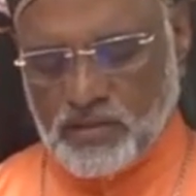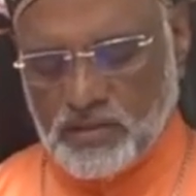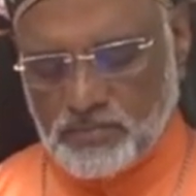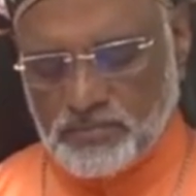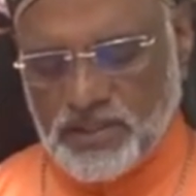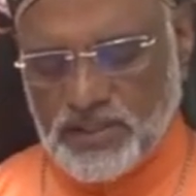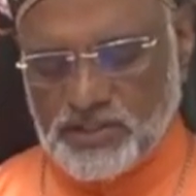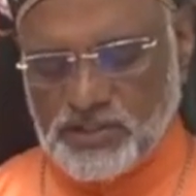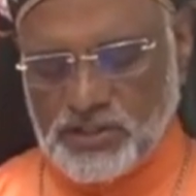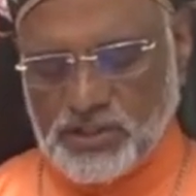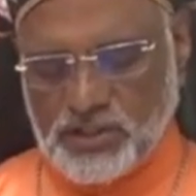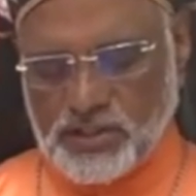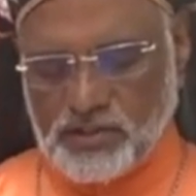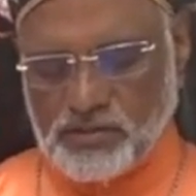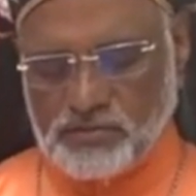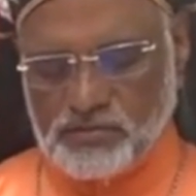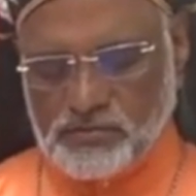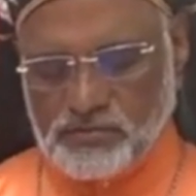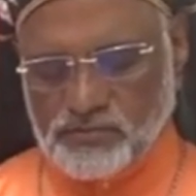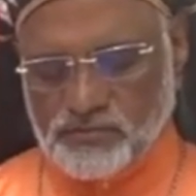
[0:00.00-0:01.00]

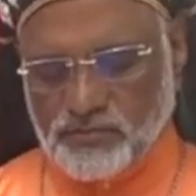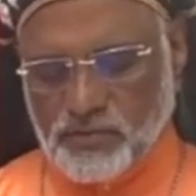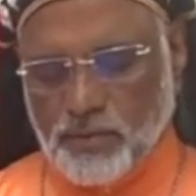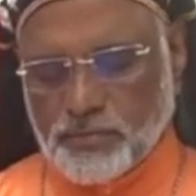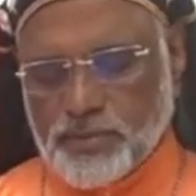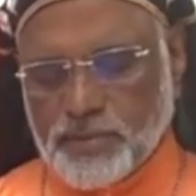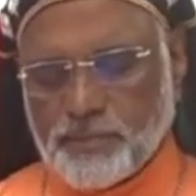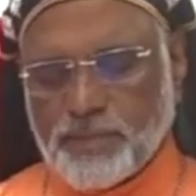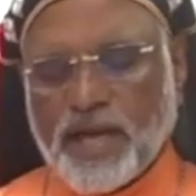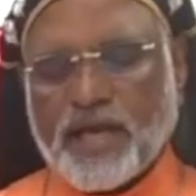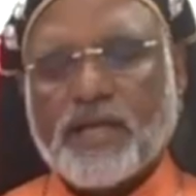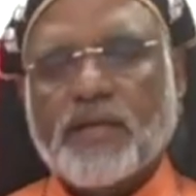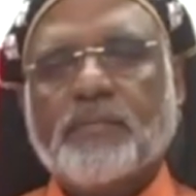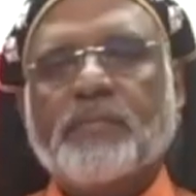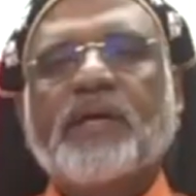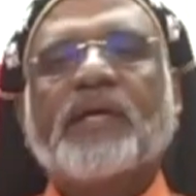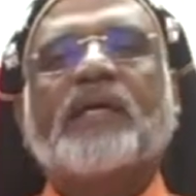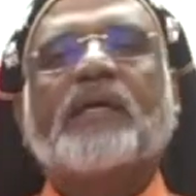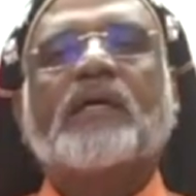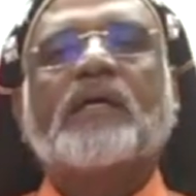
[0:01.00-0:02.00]
emerging from the
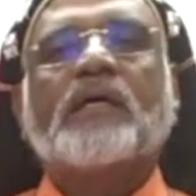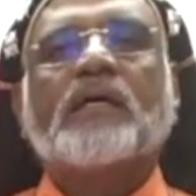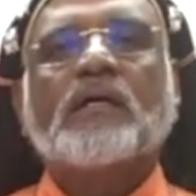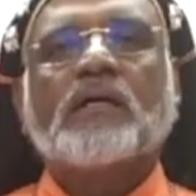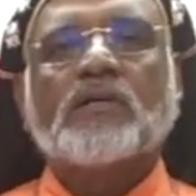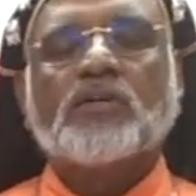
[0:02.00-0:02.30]
pandemic